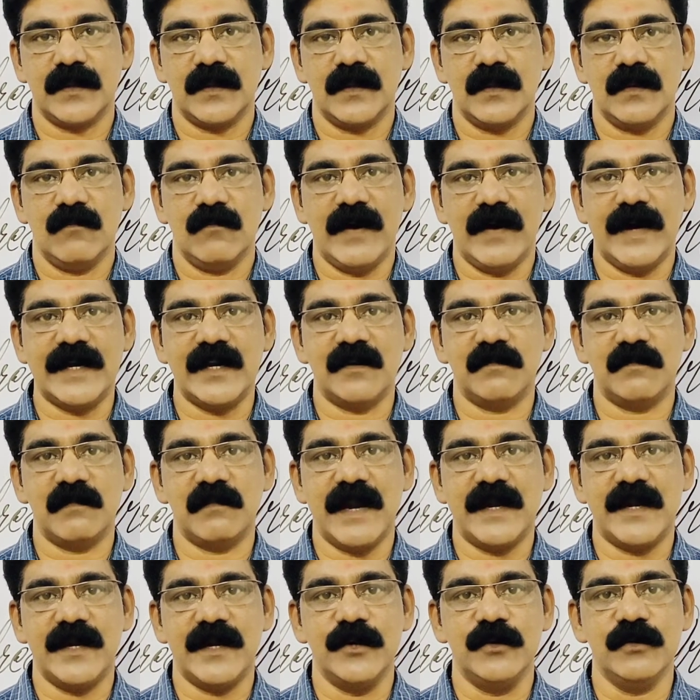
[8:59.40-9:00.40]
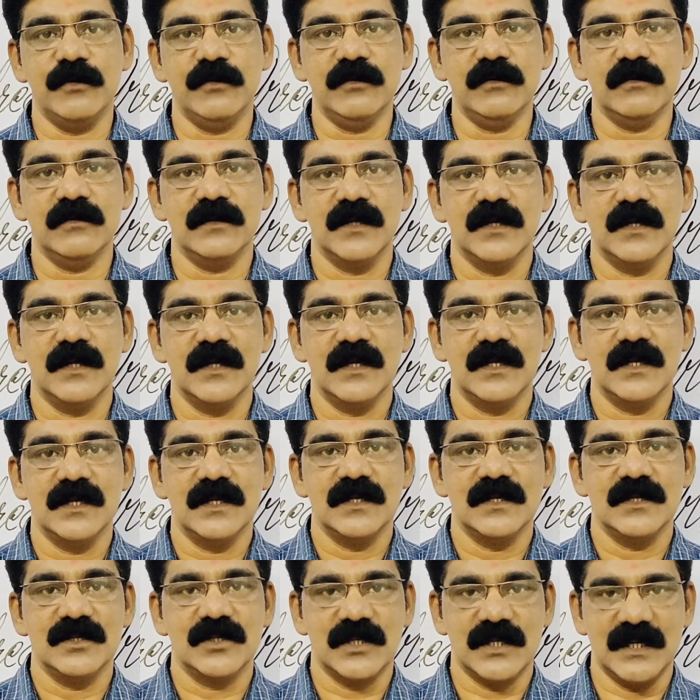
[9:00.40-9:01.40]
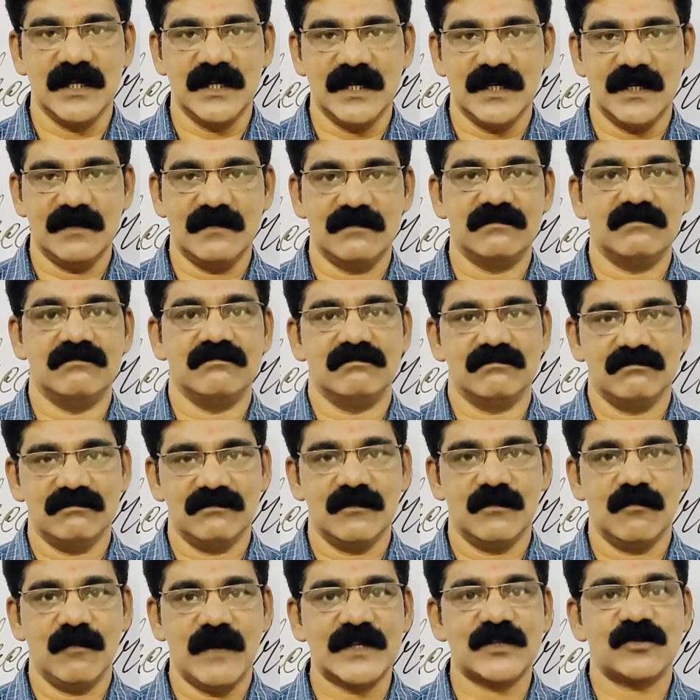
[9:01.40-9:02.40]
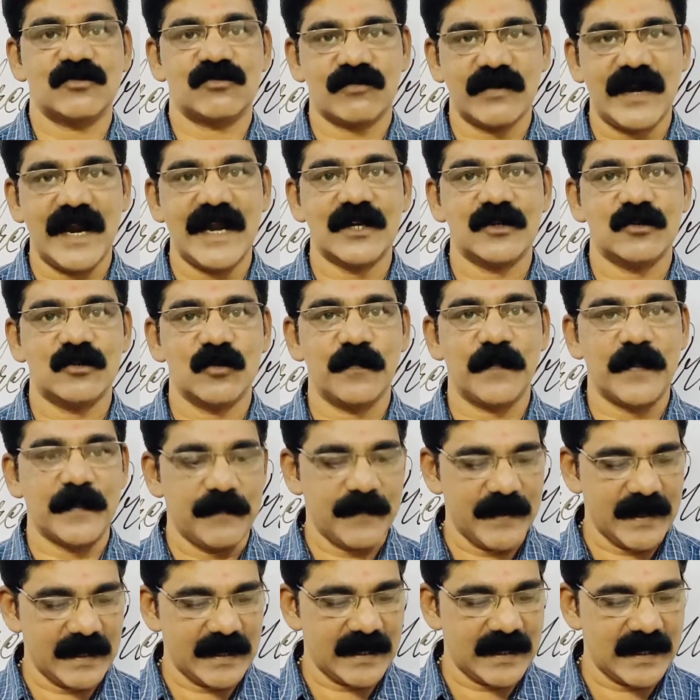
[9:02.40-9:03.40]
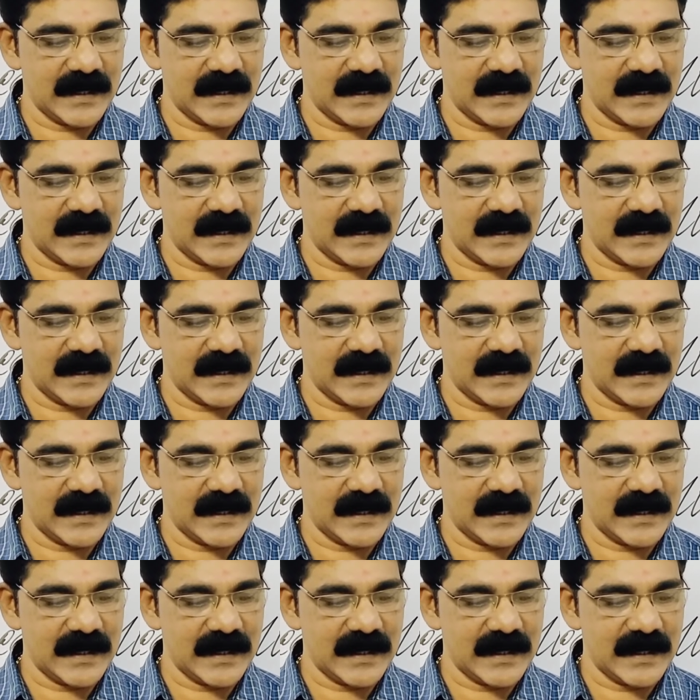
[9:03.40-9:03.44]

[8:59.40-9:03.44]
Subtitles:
What did Maddie do? She was trying to prepare her